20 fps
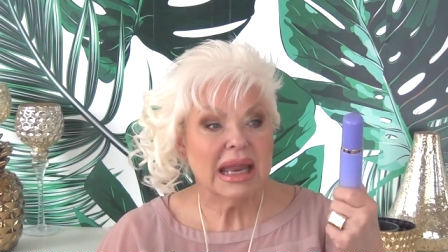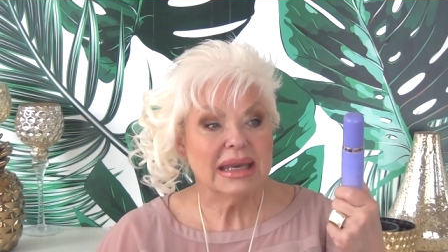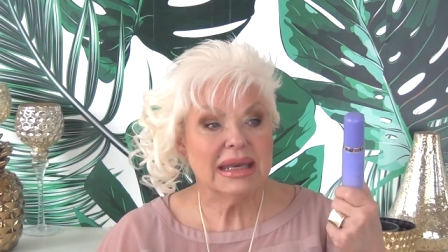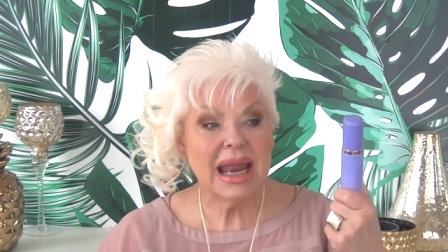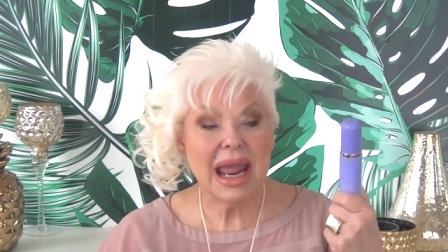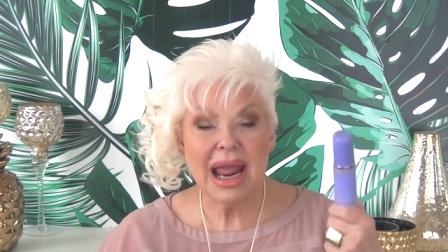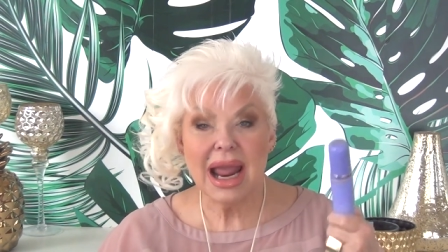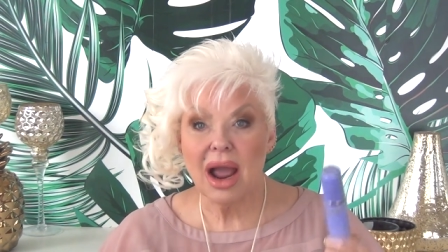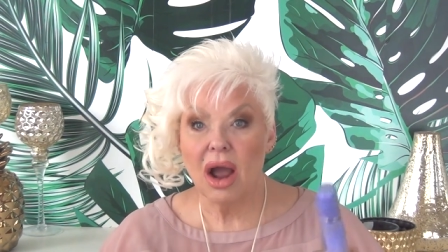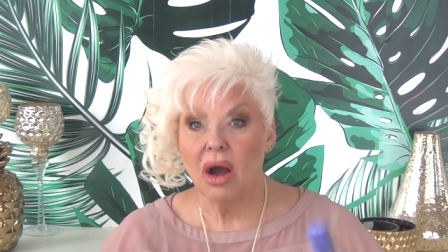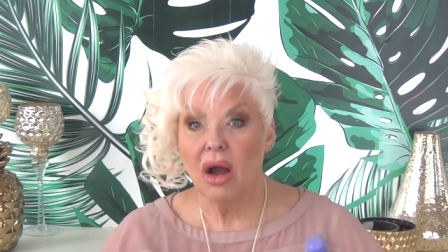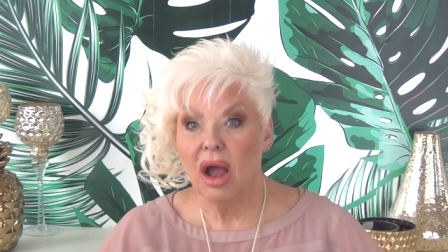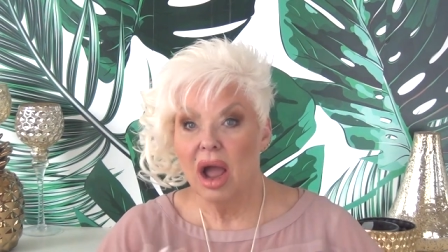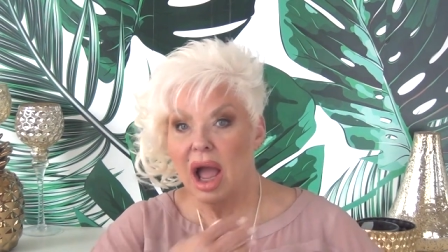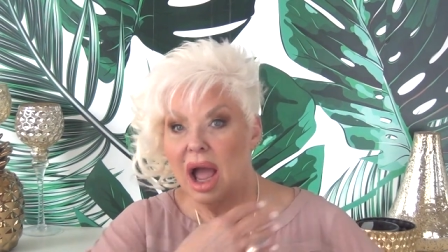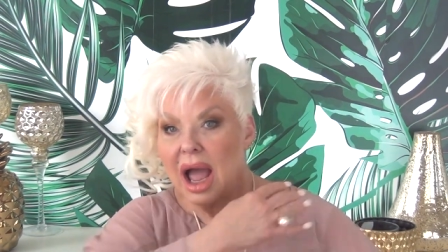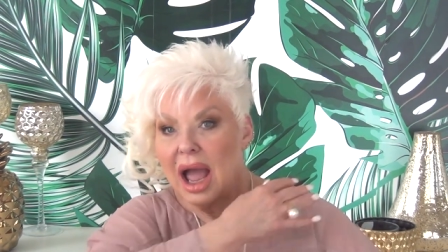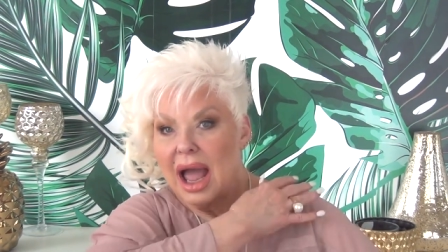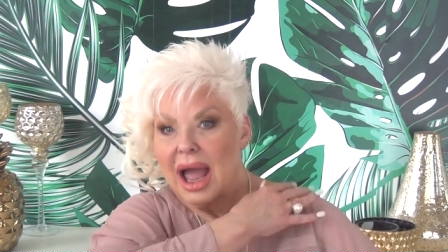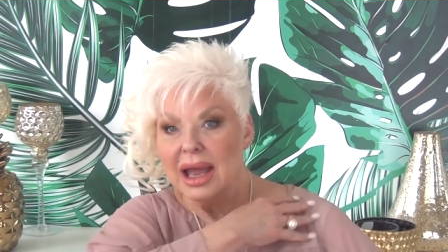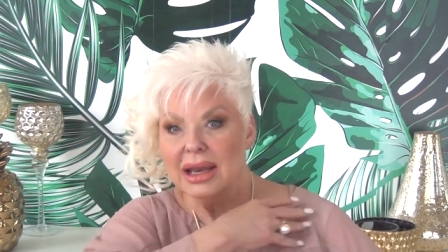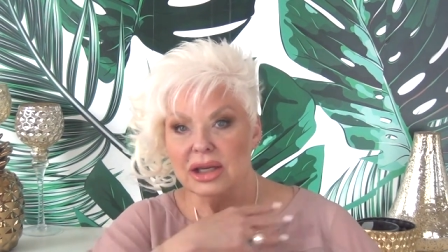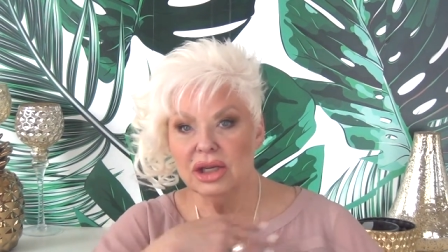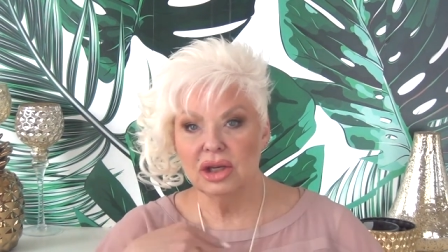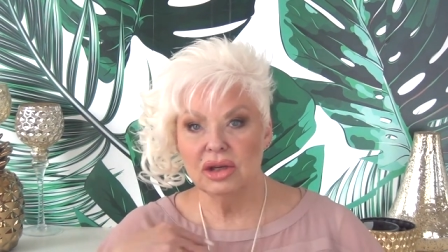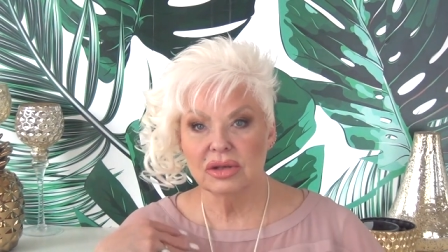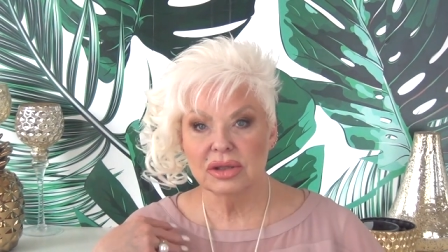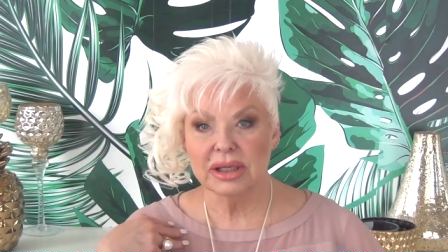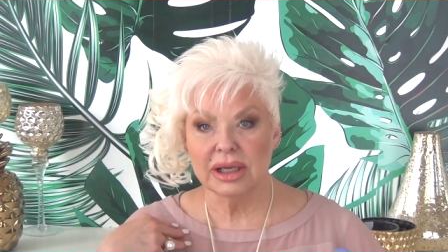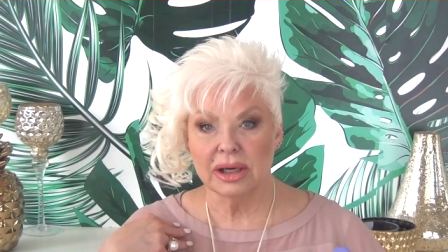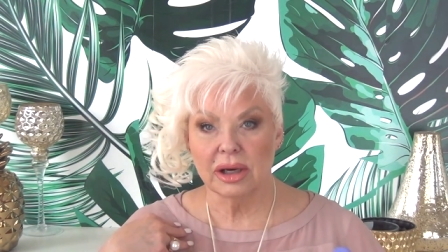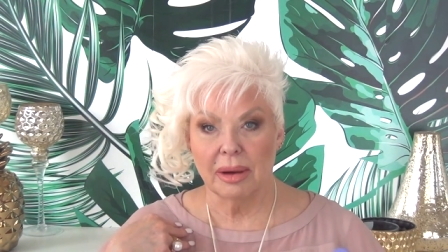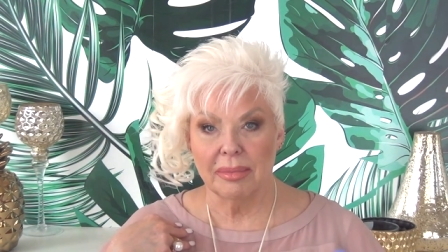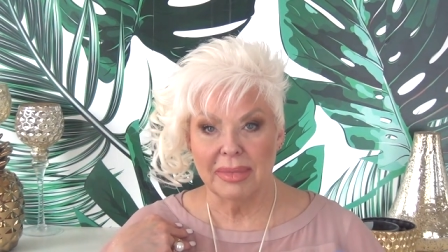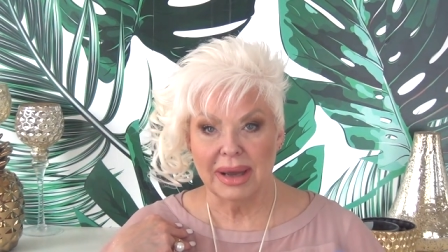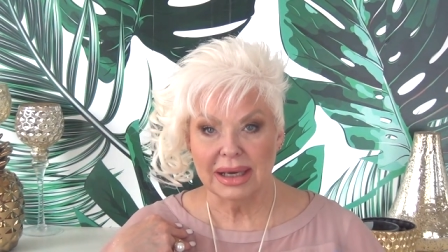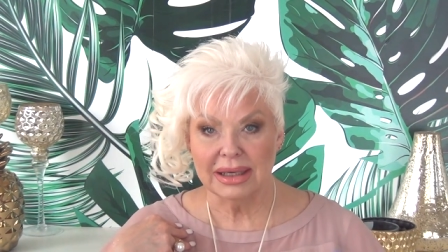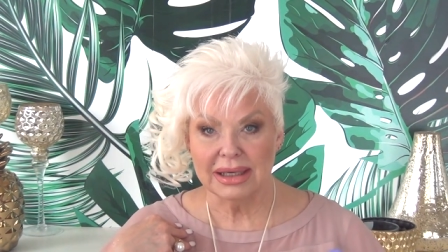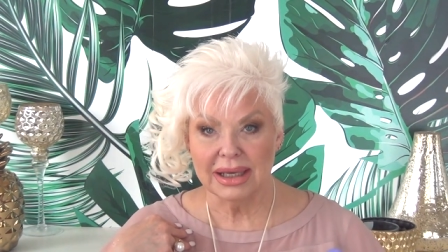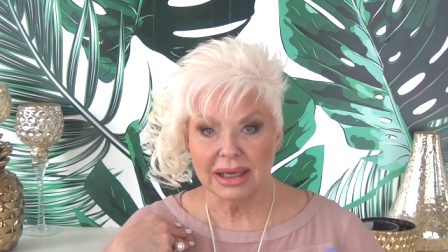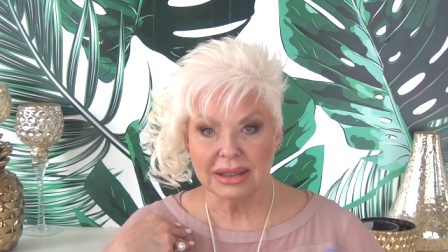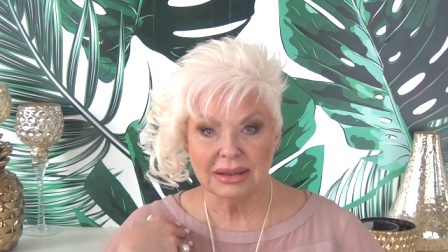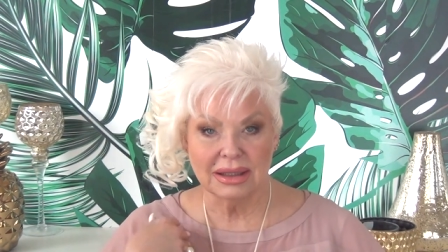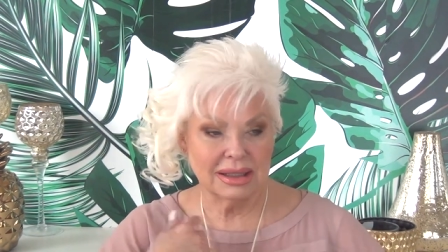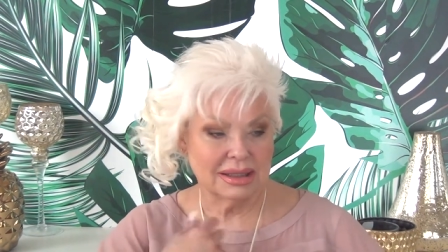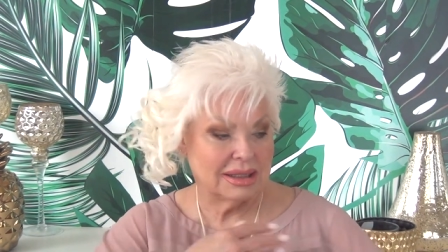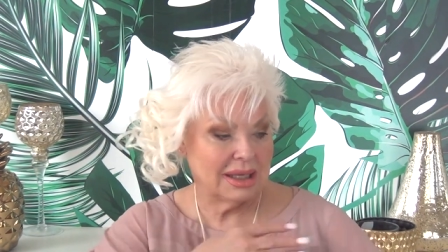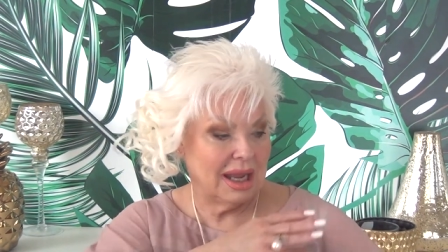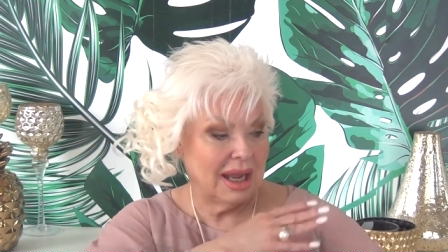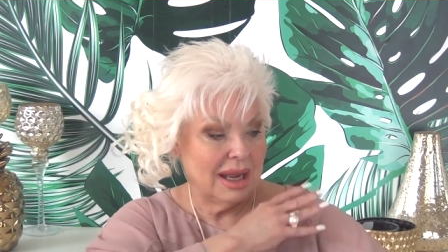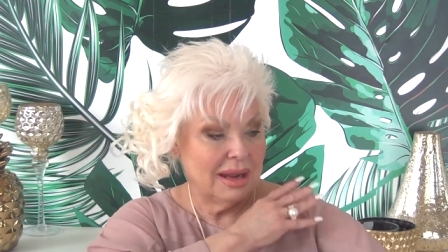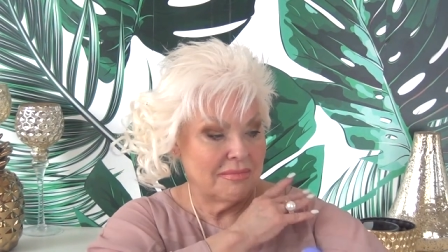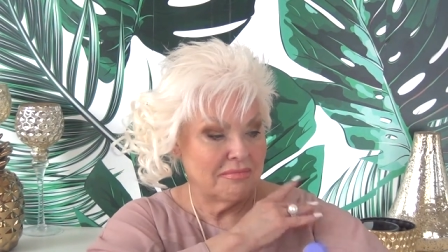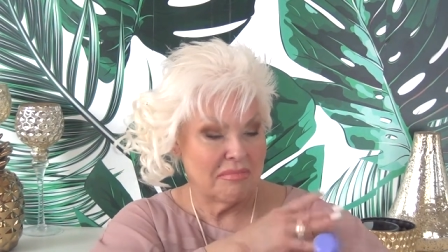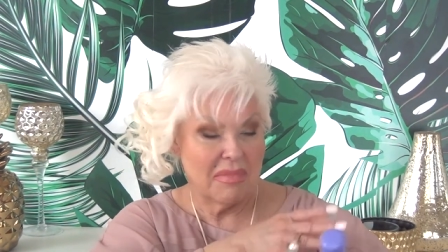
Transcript: Now, I use it on my décolleté,